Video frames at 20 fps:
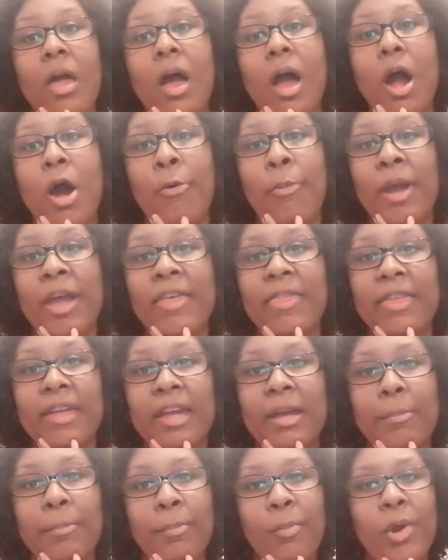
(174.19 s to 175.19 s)
I wear
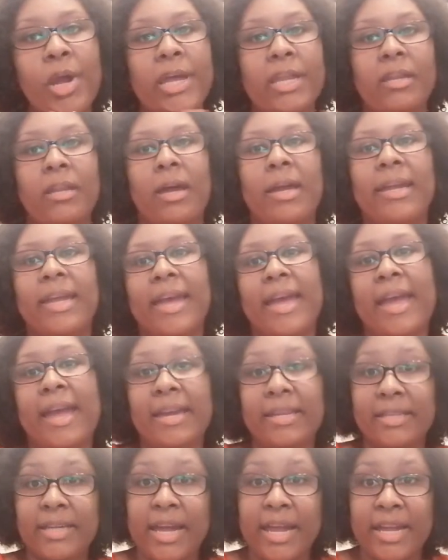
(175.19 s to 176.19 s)
them when I get
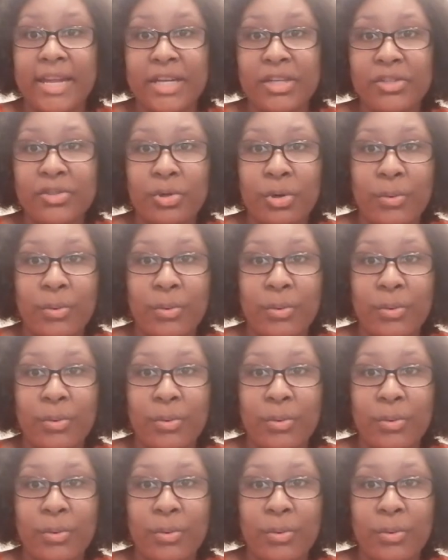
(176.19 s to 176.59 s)
headaches